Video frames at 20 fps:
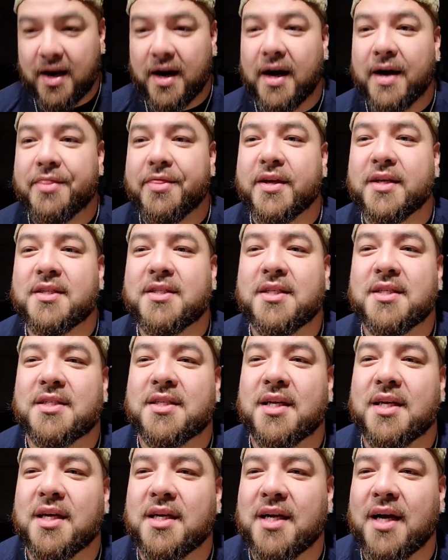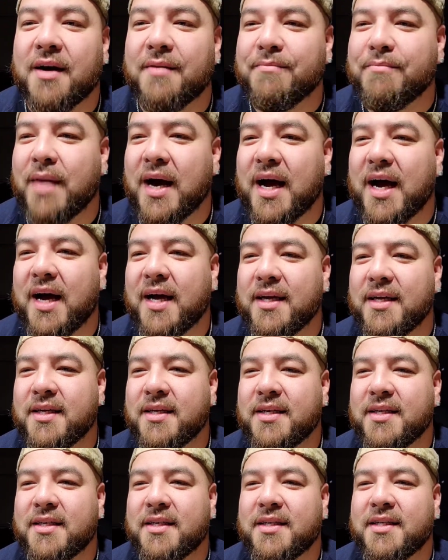I think she's going to come by
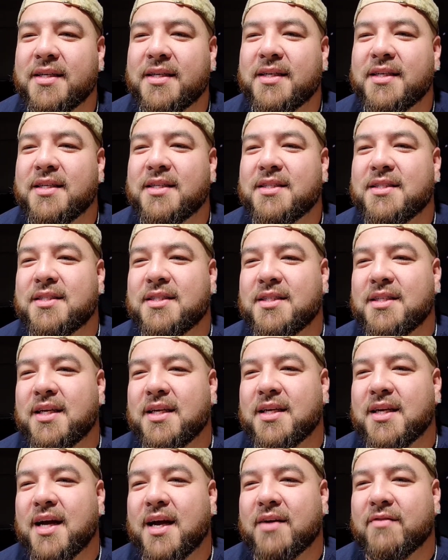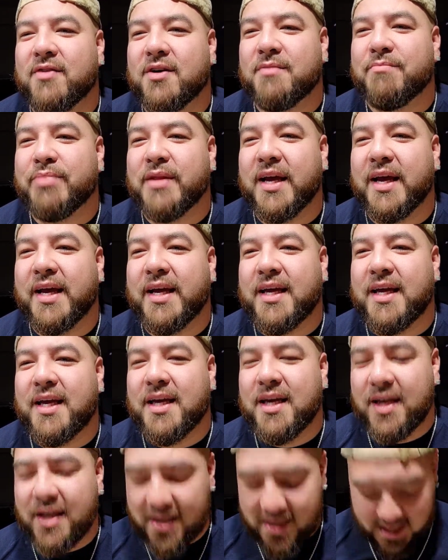She's getting out of her
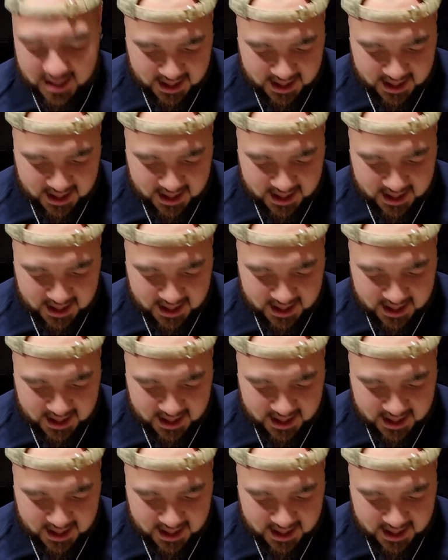blankie.